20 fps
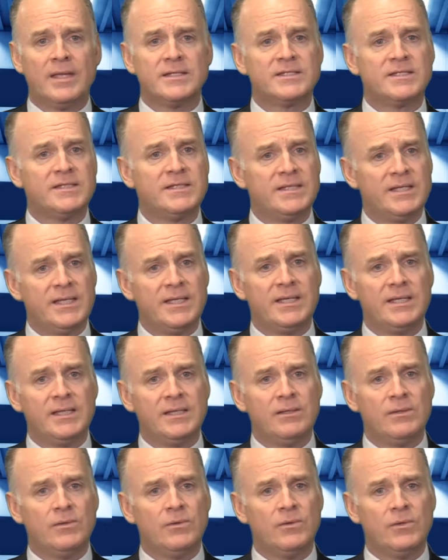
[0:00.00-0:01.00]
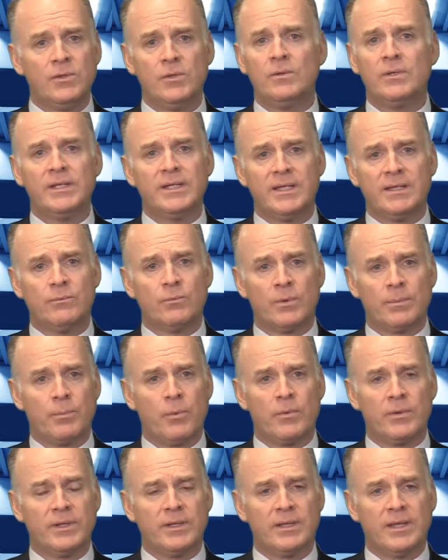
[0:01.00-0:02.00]
Today, newly
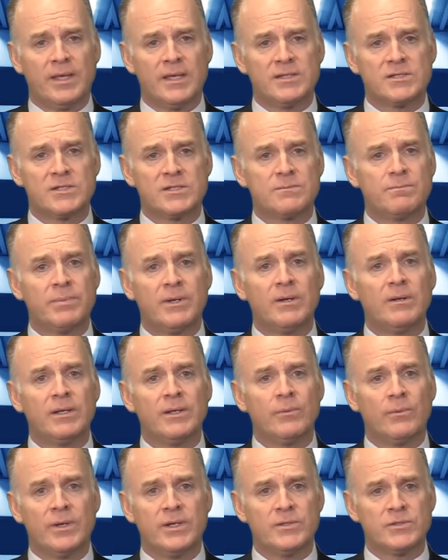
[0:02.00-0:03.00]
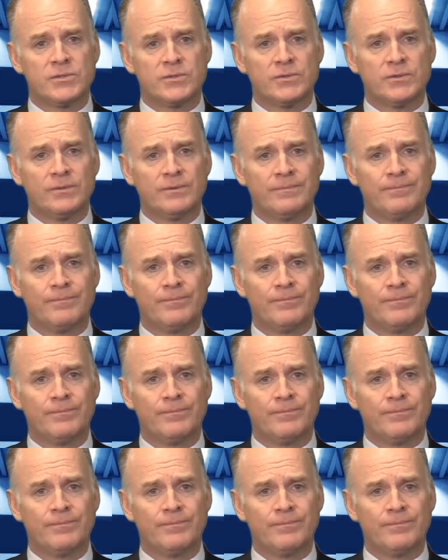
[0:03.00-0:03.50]
reported cases barely register.